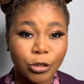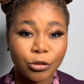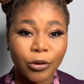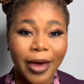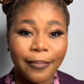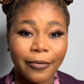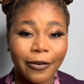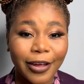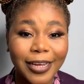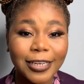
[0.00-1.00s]
To
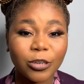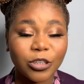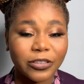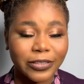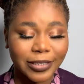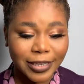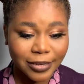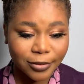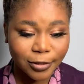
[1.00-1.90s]
upgrade on your skills,